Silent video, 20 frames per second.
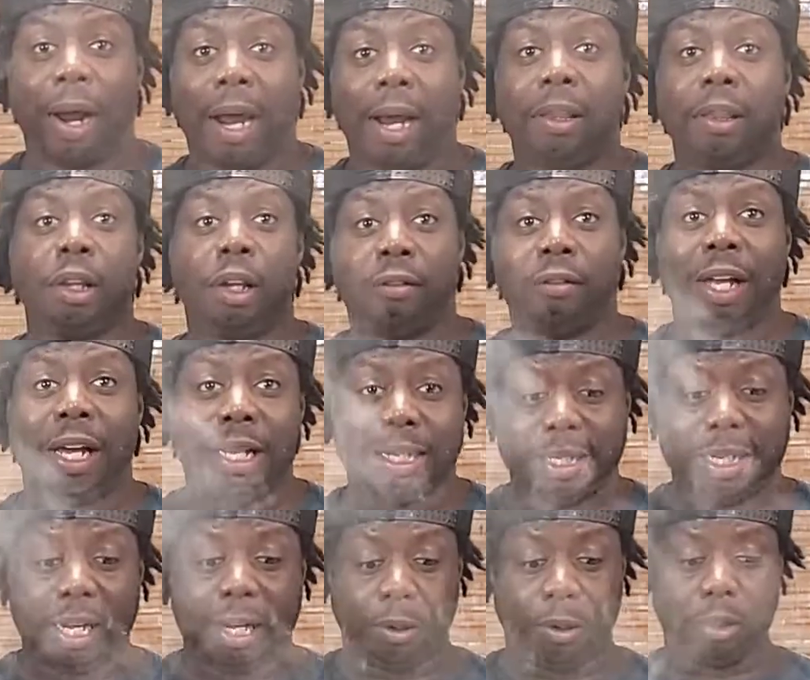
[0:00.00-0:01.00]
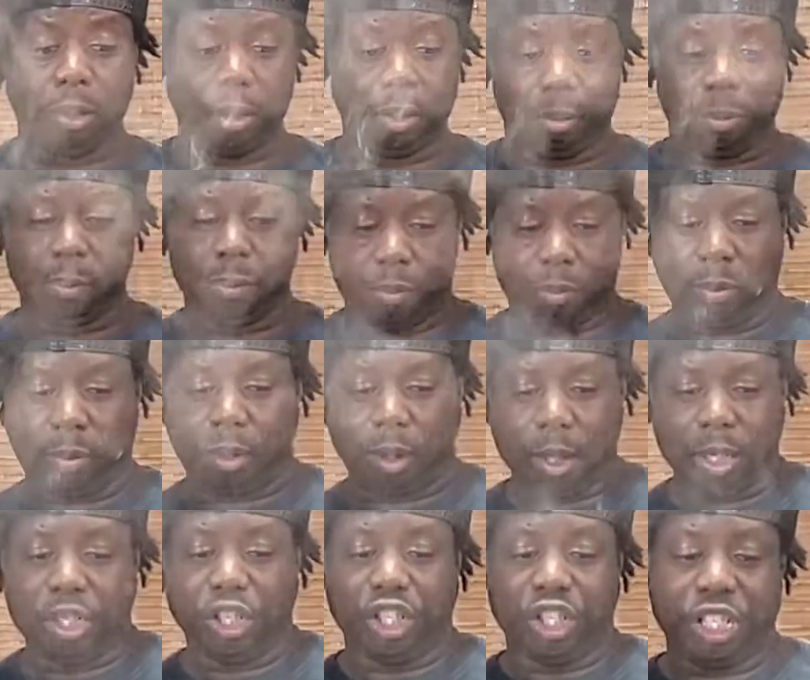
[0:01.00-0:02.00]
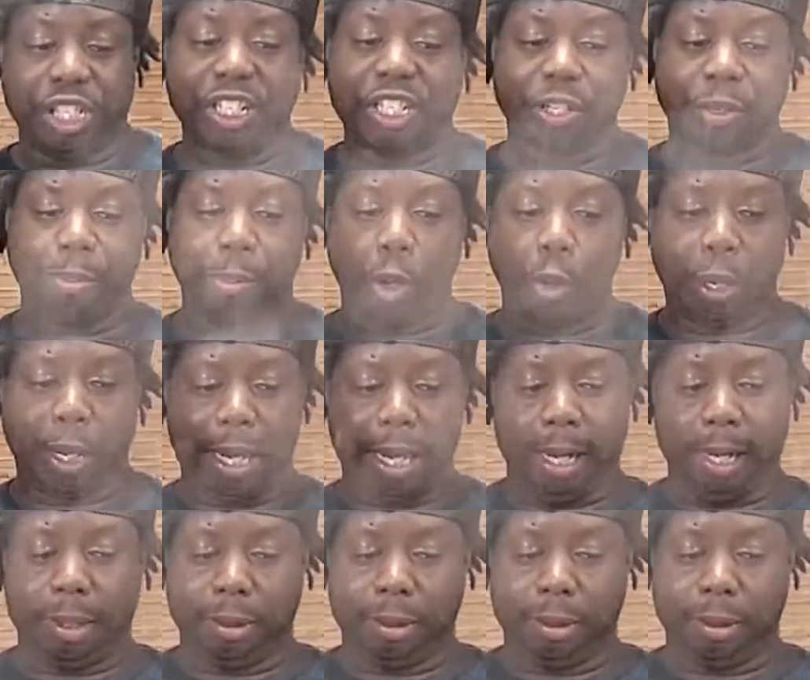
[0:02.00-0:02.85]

I love that sound. She's smoky.